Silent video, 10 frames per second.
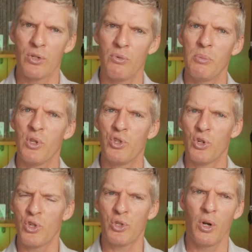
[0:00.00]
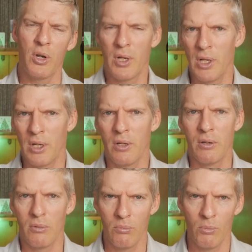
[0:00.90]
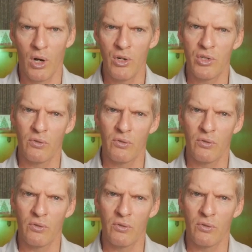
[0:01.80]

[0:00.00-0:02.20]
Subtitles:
Remember, the church started in March